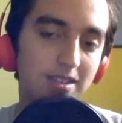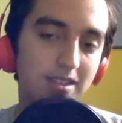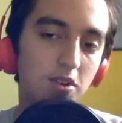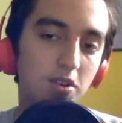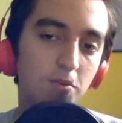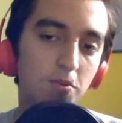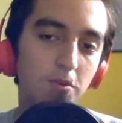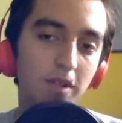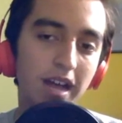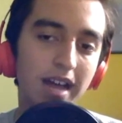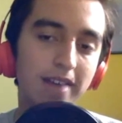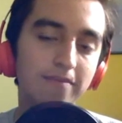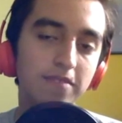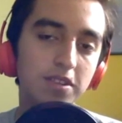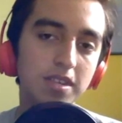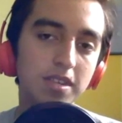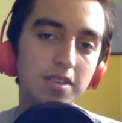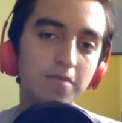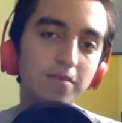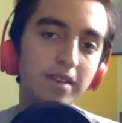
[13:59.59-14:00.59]
So we'll have to
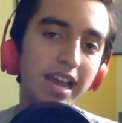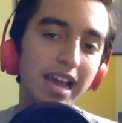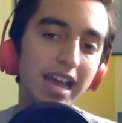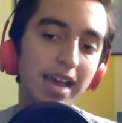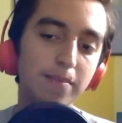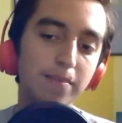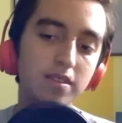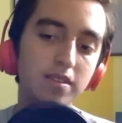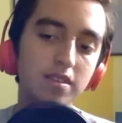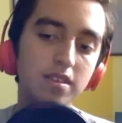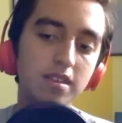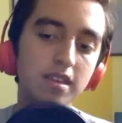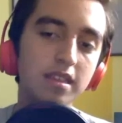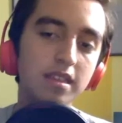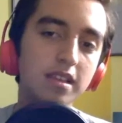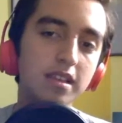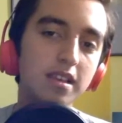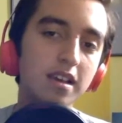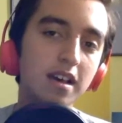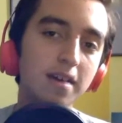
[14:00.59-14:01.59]
see what happens in
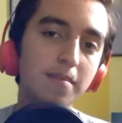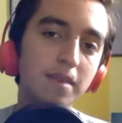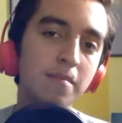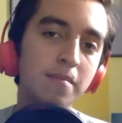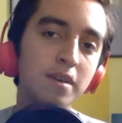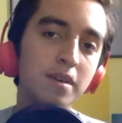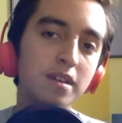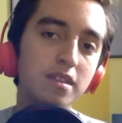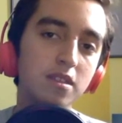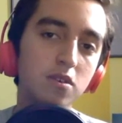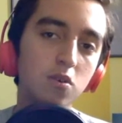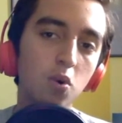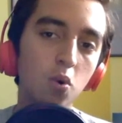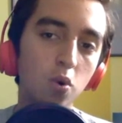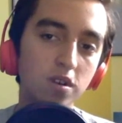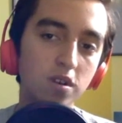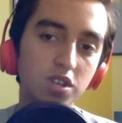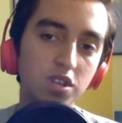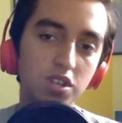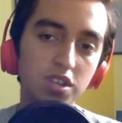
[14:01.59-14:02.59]
the coming month
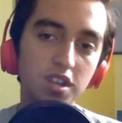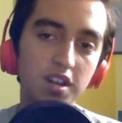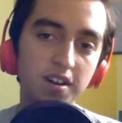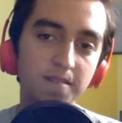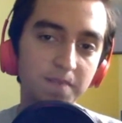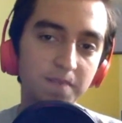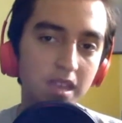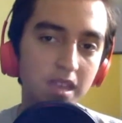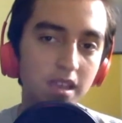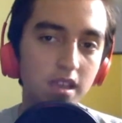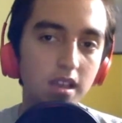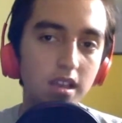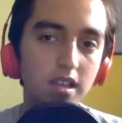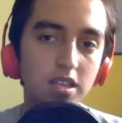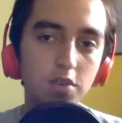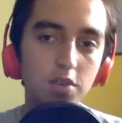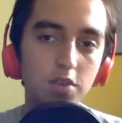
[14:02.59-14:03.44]
or so. So